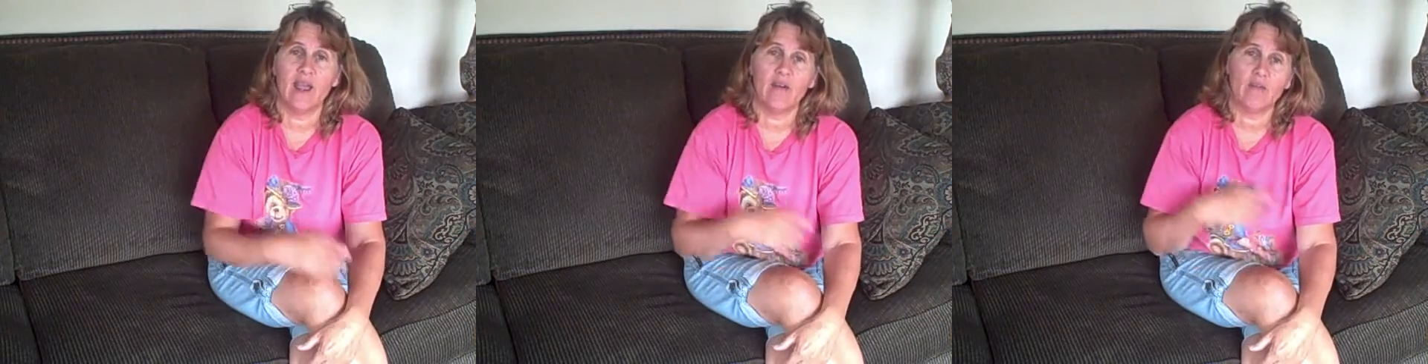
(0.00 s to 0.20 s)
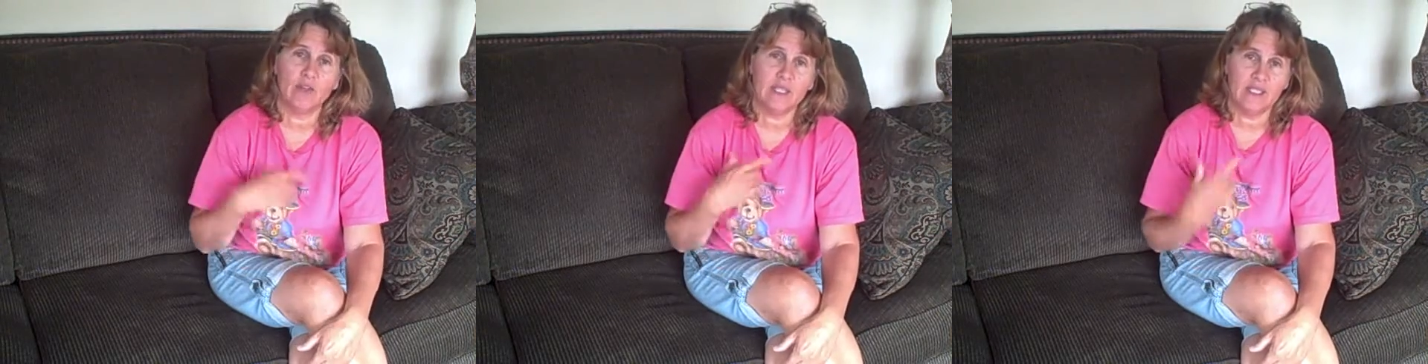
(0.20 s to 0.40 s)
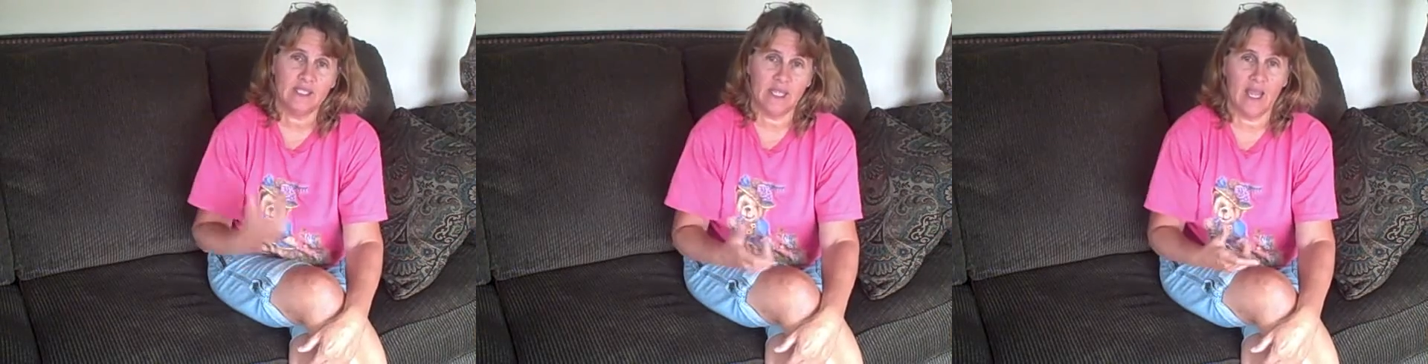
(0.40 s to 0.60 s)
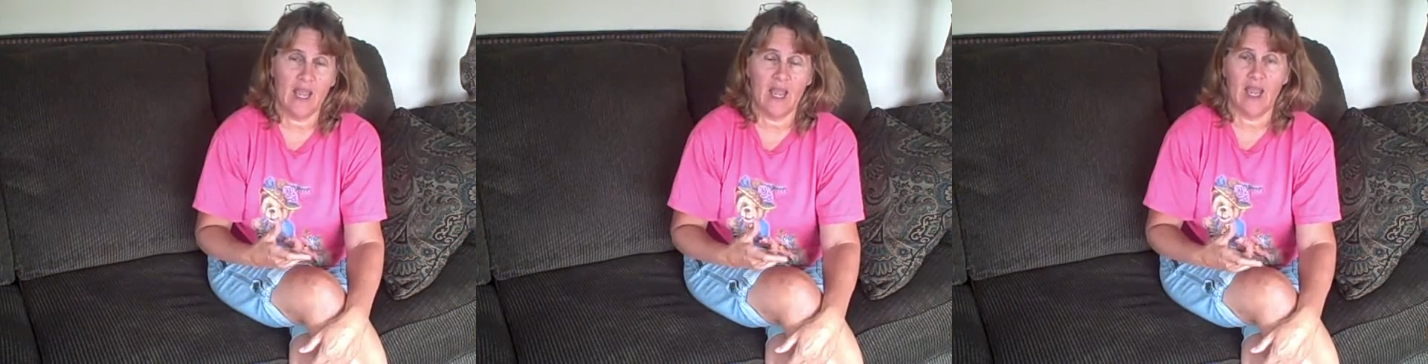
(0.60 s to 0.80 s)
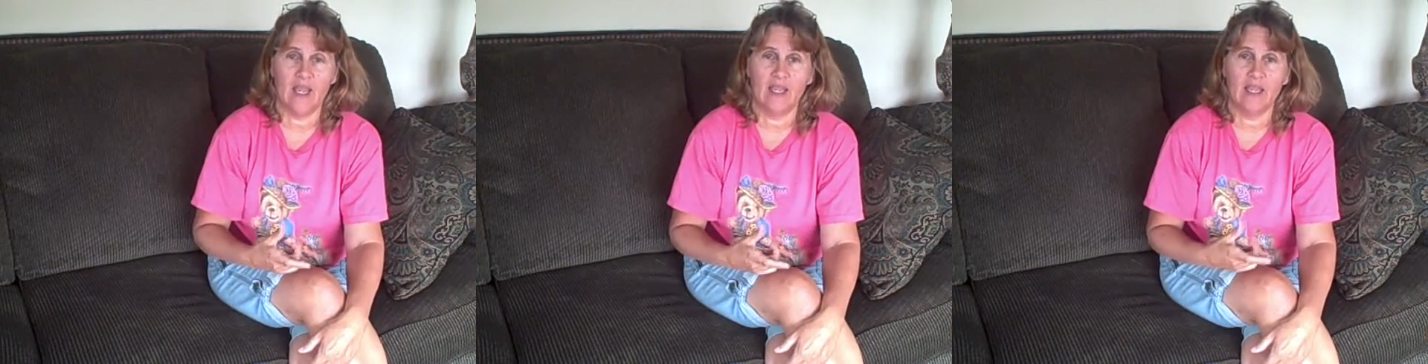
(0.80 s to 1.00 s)
every
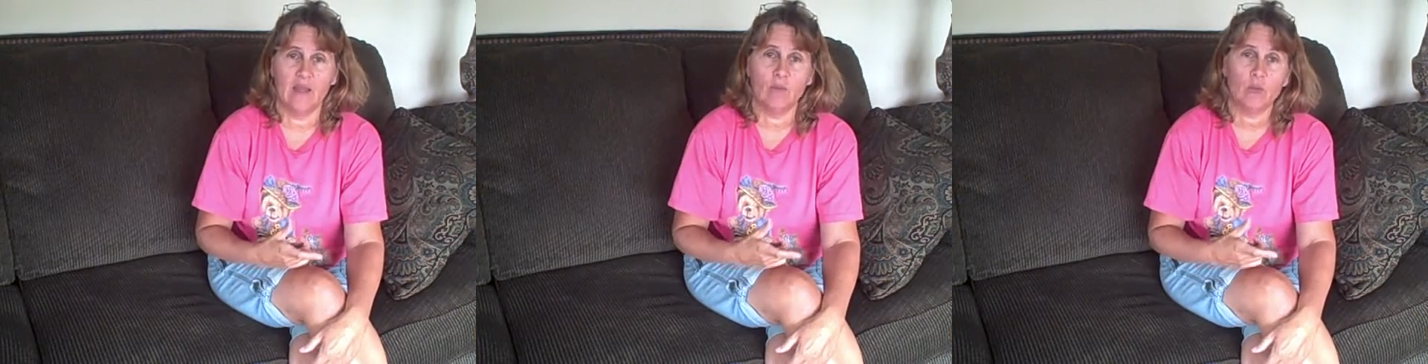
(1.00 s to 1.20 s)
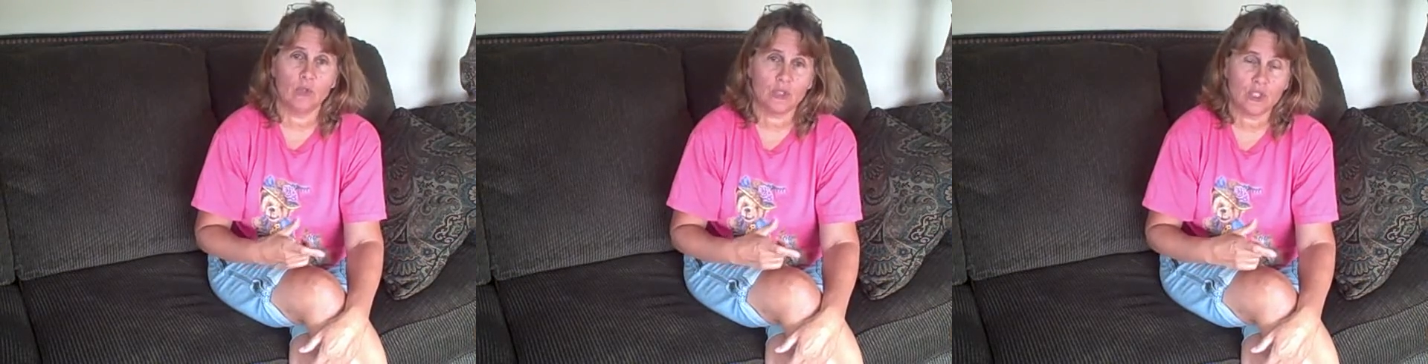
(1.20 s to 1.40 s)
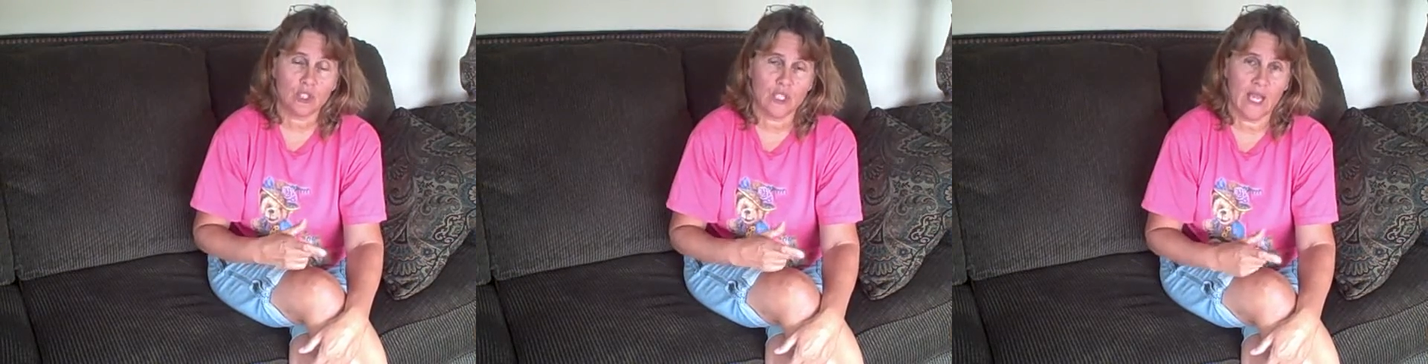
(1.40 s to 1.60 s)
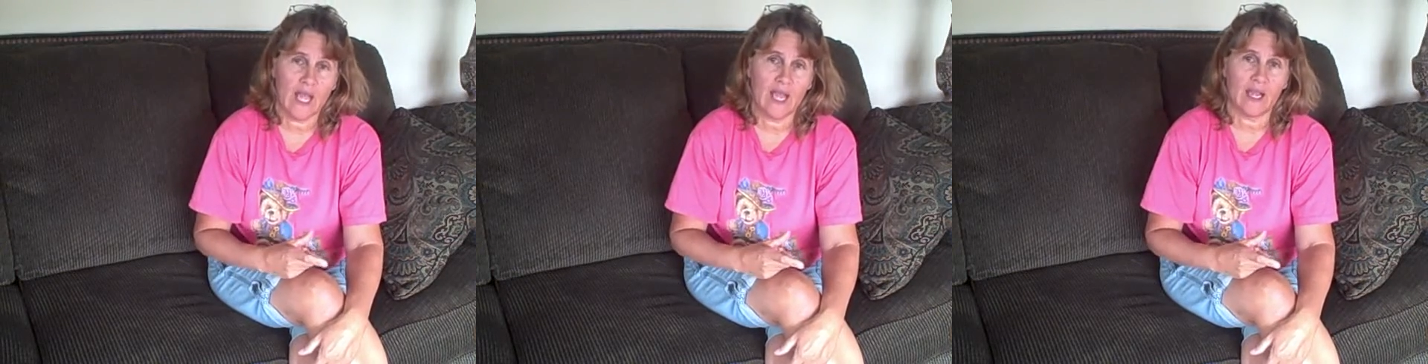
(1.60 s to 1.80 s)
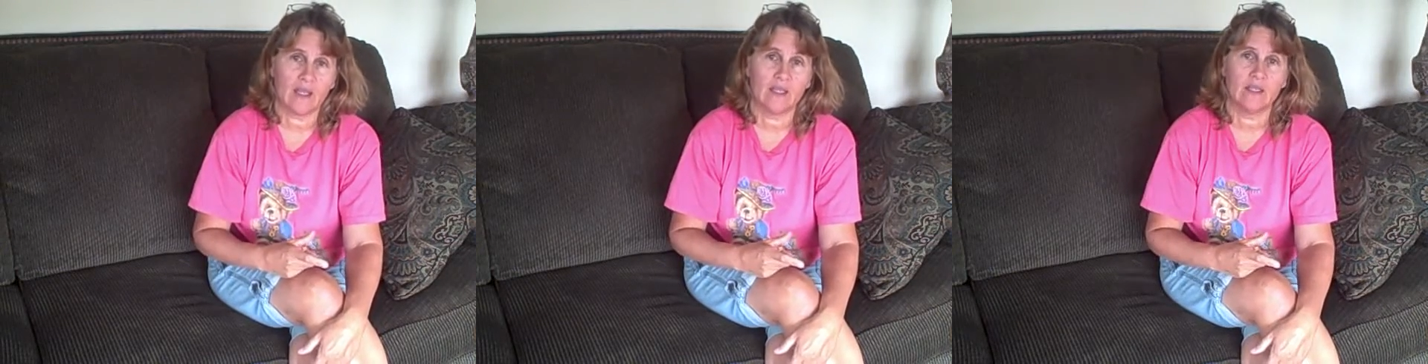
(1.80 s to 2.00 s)
day it will
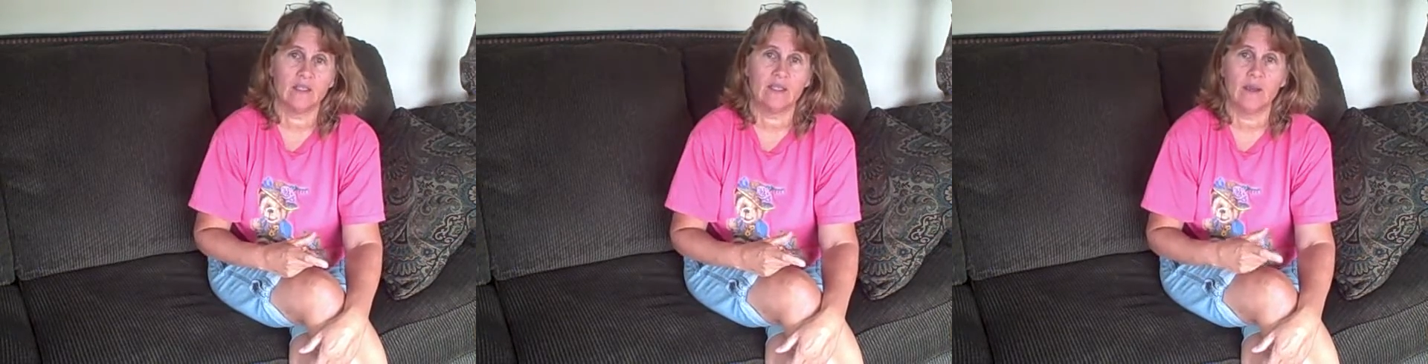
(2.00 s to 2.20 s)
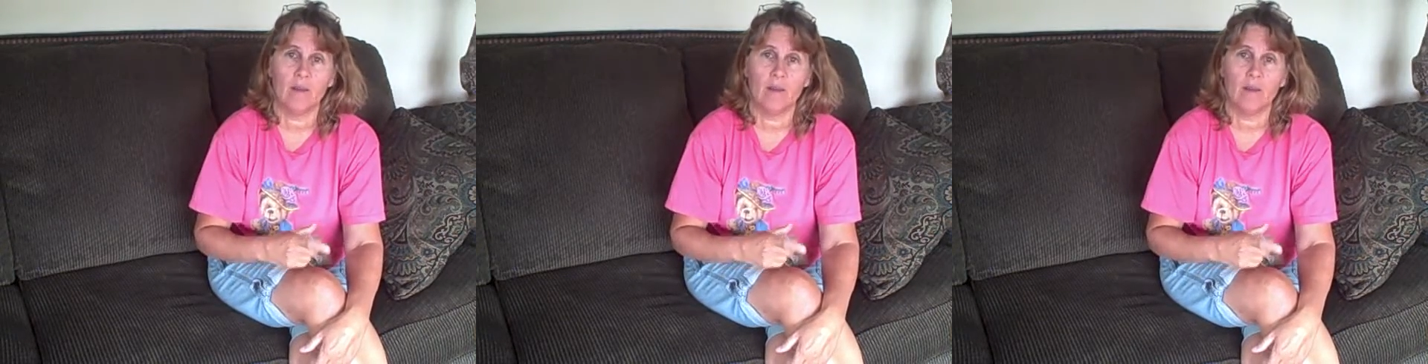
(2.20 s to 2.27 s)
check